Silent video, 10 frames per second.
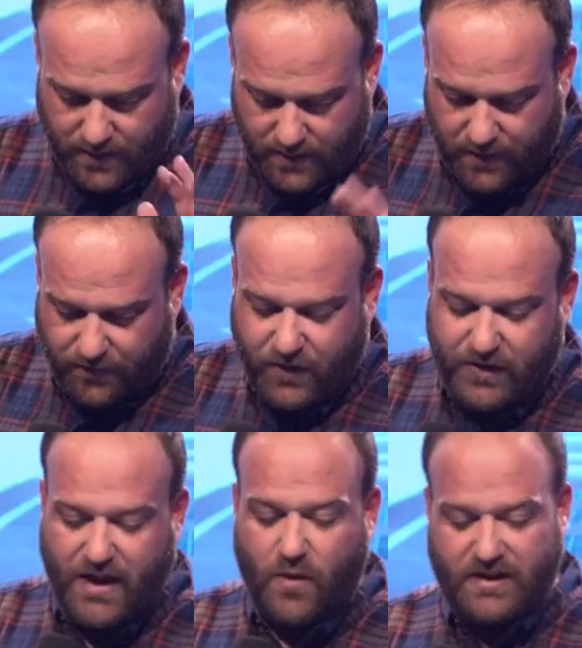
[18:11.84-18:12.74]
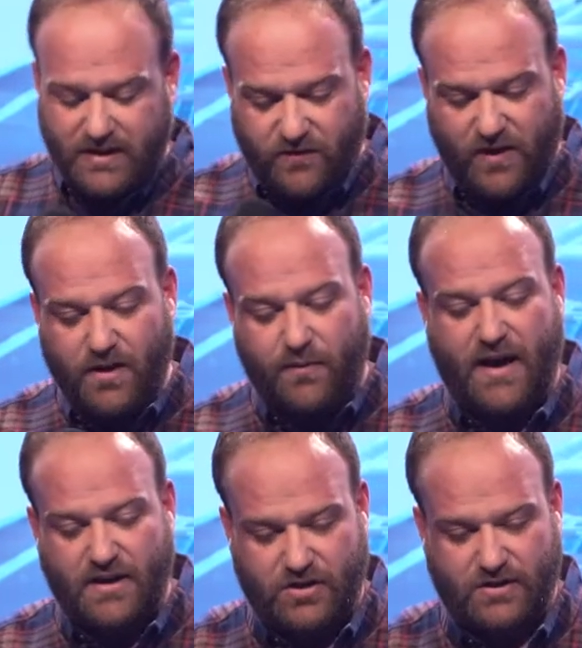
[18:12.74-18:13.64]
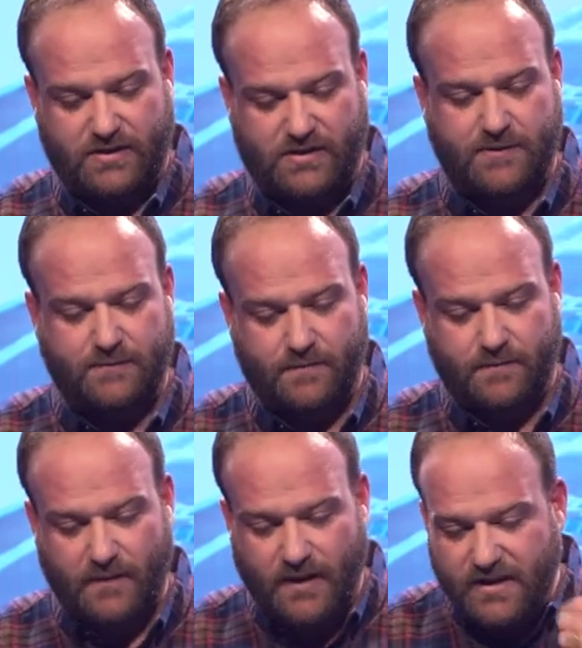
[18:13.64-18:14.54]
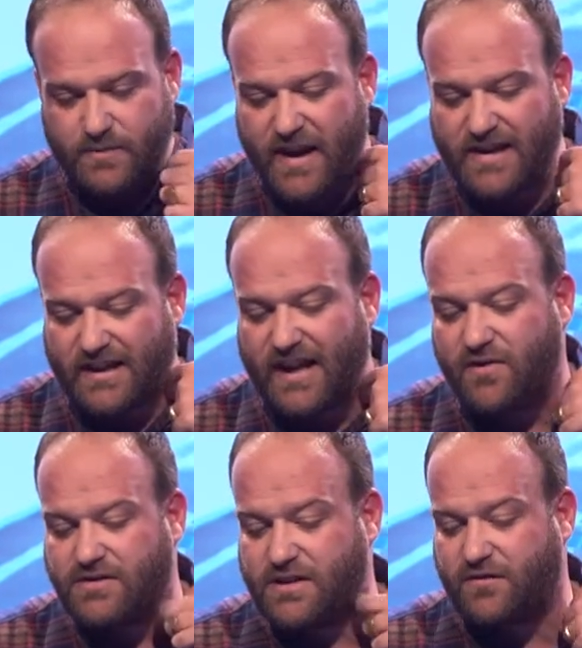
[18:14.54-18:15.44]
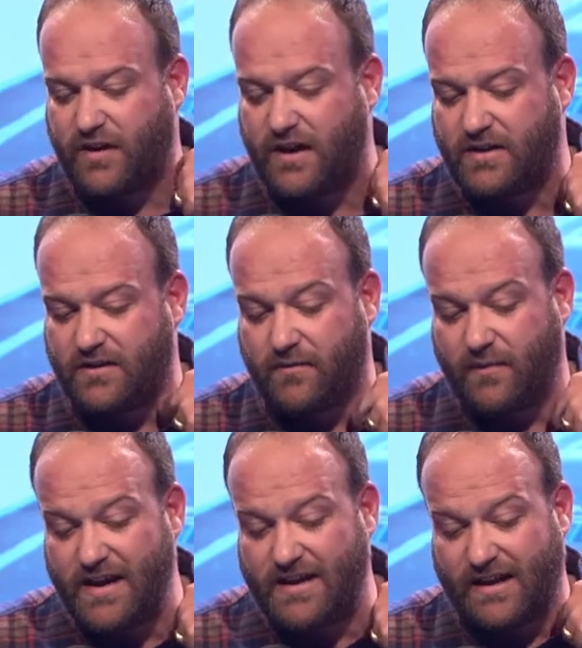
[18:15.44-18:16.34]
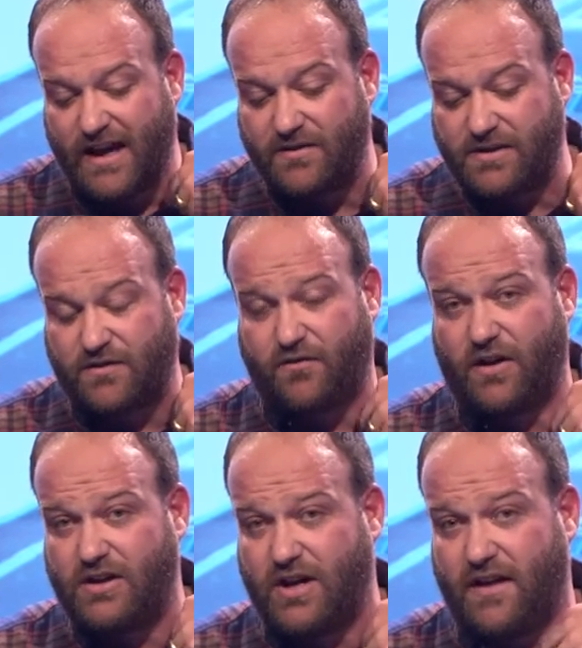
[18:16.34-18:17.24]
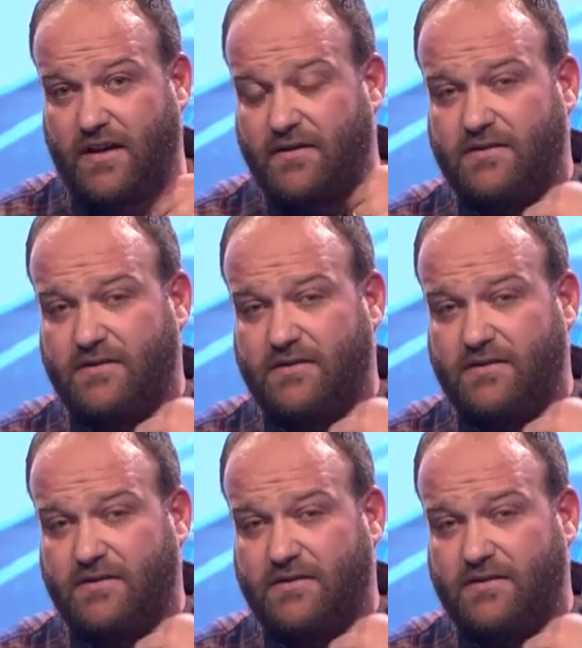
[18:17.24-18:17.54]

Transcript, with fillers: The fifth, how we can develop patience, is make allowances for each, make allowances for each other.